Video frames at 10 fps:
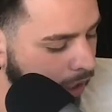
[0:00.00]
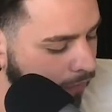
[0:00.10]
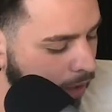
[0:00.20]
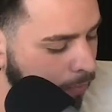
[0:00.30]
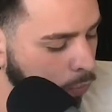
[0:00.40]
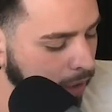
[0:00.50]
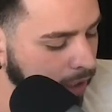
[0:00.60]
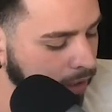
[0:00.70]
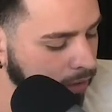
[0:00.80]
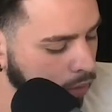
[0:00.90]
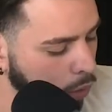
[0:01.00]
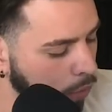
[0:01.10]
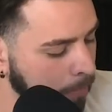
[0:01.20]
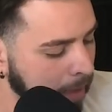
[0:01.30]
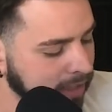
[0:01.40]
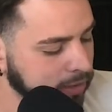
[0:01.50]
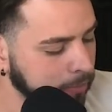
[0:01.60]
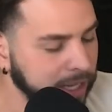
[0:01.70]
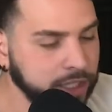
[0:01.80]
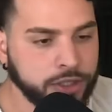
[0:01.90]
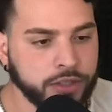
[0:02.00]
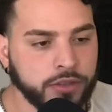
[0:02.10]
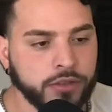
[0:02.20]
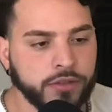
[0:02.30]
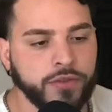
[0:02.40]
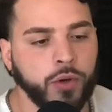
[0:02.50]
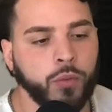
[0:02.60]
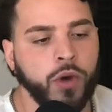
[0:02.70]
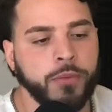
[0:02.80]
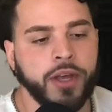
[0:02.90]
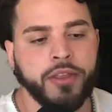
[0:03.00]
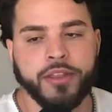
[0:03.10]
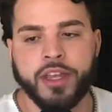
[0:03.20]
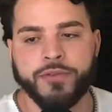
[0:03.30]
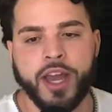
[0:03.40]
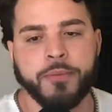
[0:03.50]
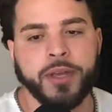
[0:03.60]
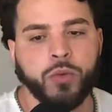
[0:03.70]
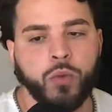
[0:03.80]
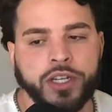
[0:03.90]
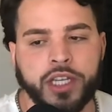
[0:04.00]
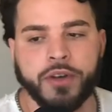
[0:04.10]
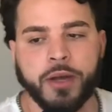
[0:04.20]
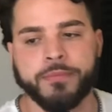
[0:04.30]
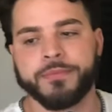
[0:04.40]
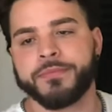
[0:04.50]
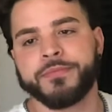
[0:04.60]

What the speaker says: give up weed or masturbation for 1 month if you had to pick one to give up?